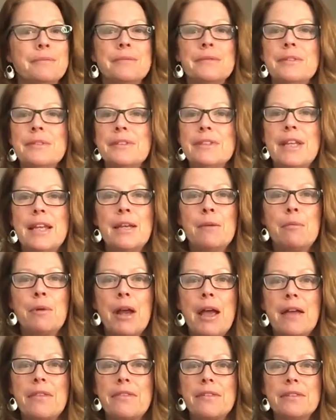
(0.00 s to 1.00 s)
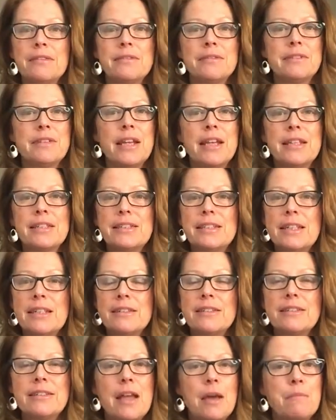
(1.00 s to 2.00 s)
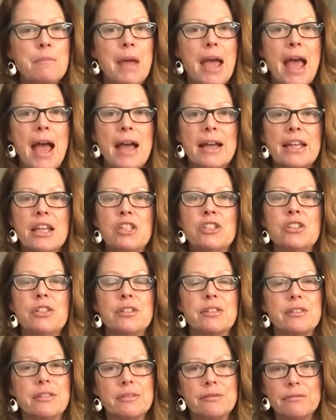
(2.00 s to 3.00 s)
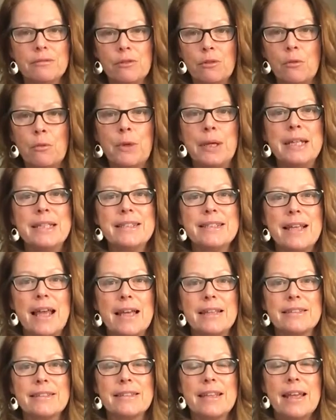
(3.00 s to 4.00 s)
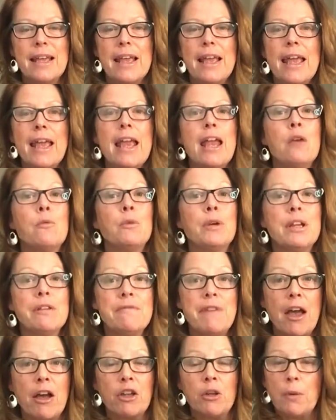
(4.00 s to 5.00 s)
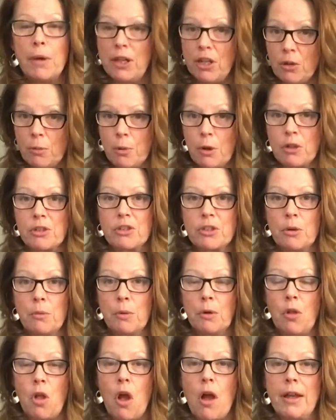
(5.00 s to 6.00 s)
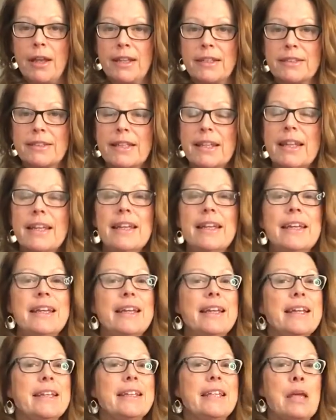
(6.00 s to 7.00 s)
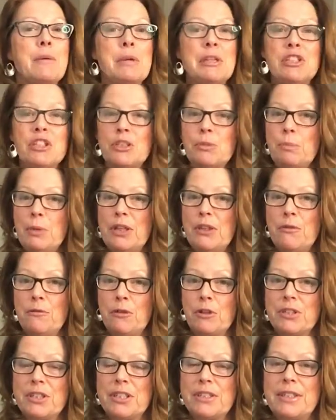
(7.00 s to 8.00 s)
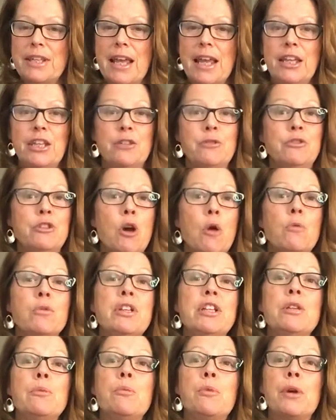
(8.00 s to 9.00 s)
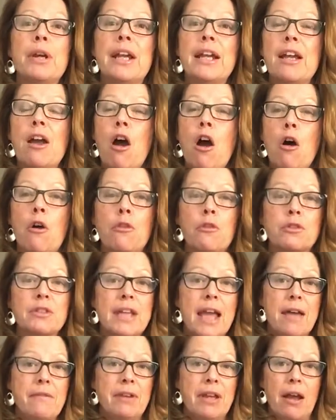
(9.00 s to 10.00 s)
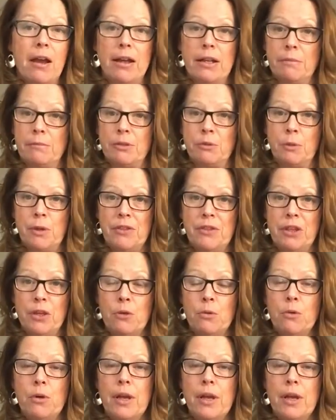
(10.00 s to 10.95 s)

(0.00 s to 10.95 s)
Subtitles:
Take a breath, take a step back, and just reassess and reevaluate your personal belongings. Let me just be the first to say, you don't need to bring all those heavy items with you.